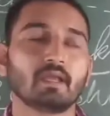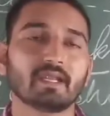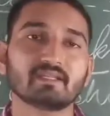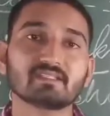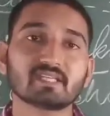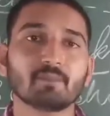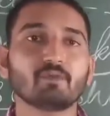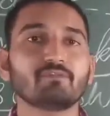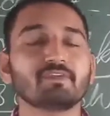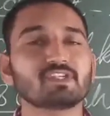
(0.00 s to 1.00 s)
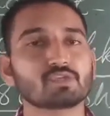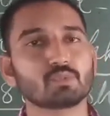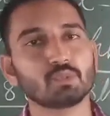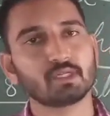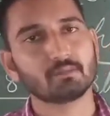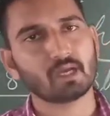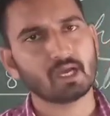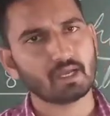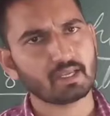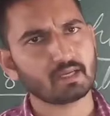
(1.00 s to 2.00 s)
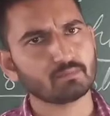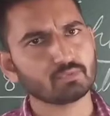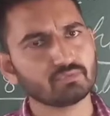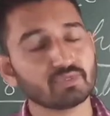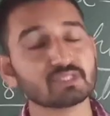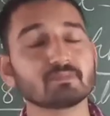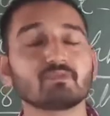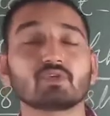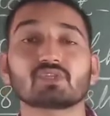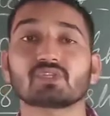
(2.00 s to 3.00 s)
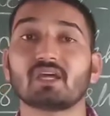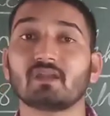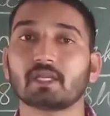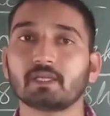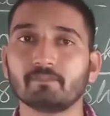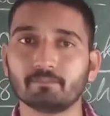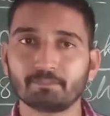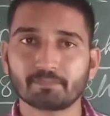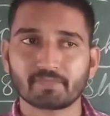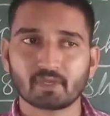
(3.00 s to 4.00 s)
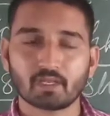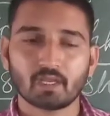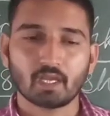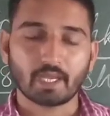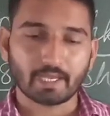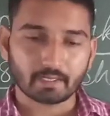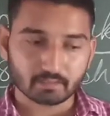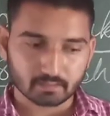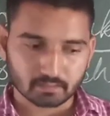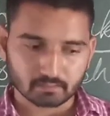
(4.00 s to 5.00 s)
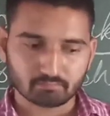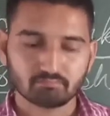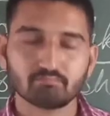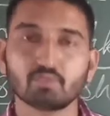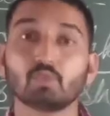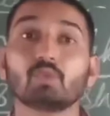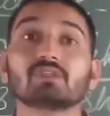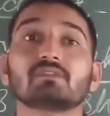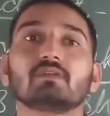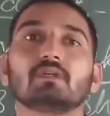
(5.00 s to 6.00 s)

at the time of which ruler Mahayana Buddhism was started, and who was